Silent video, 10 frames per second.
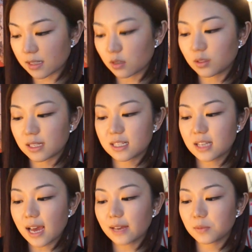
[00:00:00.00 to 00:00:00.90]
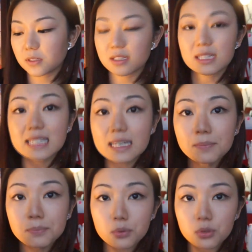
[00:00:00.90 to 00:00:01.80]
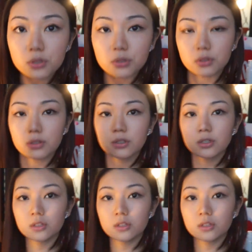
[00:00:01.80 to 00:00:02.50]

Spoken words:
It's on the side, which is a skin booster.